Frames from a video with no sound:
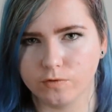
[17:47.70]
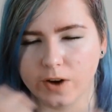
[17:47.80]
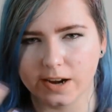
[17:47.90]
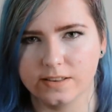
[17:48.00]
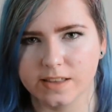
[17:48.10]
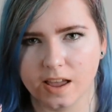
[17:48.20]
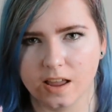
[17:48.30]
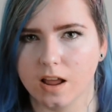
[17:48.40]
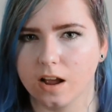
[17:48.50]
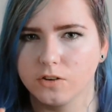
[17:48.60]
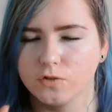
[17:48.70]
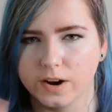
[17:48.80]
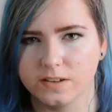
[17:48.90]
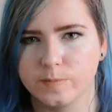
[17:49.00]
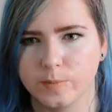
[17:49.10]
red skin and
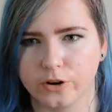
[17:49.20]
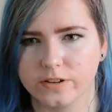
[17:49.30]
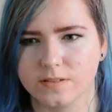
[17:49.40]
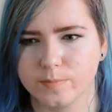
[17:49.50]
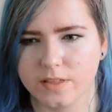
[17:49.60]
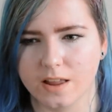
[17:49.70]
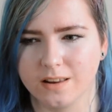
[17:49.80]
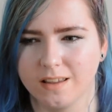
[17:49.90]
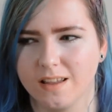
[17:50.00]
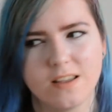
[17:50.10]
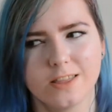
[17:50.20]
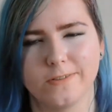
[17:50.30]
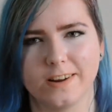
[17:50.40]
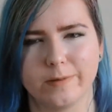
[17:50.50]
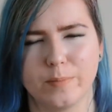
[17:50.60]
red spots, but then the
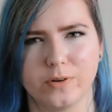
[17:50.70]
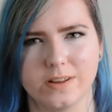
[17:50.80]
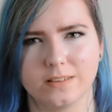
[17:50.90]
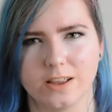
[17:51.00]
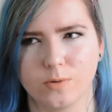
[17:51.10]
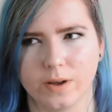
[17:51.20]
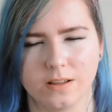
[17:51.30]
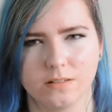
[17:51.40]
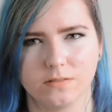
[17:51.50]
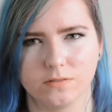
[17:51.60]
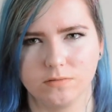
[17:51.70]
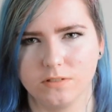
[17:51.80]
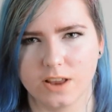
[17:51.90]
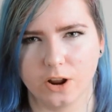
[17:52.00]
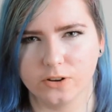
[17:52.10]
rest of my body's like quite
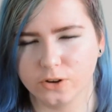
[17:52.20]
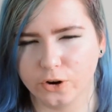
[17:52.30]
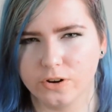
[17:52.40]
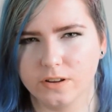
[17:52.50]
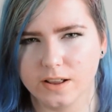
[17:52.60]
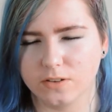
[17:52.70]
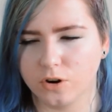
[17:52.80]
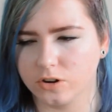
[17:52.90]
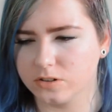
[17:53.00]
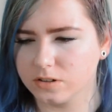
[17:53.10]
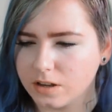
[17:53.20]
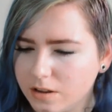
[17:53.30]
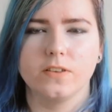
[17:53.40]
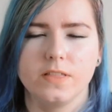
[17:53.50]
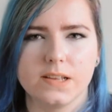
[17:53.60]
yellow toned. It's odd.
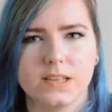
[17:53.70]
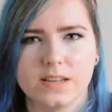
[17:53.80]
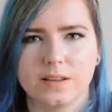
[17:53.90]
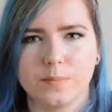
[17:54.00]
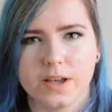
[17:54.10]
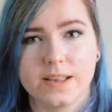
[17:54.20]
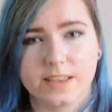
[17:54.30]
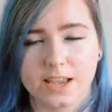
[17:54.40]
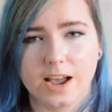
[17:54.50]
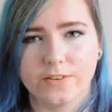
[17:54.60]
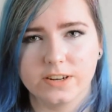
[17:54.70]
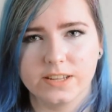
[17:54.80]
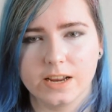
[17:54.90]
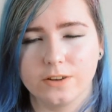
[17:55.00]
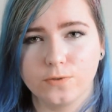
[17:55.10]
So this is my skincare
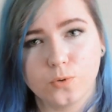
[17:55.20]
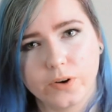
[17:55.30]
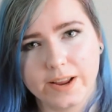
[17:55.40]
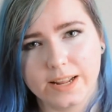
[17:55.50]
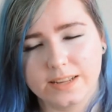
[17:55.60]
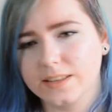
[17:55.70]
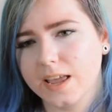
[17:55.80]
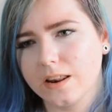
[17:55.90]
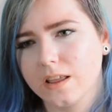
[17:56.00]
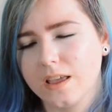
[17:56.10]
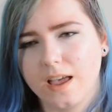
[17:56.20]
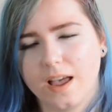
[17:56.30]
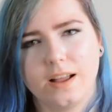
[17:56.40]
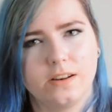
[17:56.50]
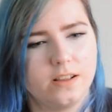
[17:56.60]
routine for oily skin,
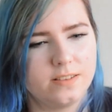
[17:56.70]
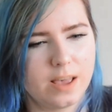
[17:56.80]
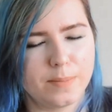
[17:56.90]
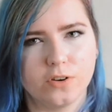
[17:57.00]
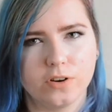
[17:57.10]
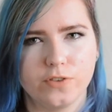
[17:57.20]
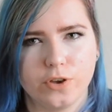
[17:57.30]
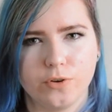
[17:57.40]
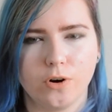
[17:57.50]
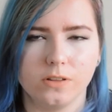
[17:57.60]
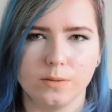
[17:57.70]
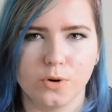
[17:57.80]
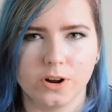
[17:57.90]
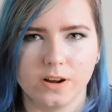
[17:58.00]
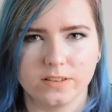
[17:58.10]
and a semi-review on the
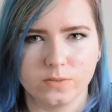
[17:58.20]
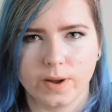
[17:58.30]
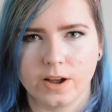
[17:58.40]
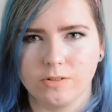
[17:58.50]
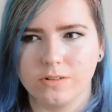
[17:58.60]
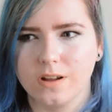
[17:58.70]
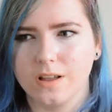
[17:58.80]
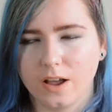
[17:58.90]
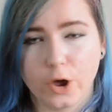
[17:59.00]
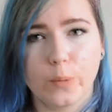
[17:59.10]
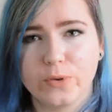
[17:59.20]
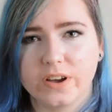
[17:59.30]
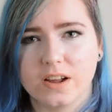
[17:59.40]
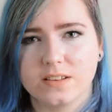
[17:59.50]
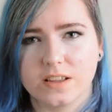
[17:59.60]
products as well. I hope you guys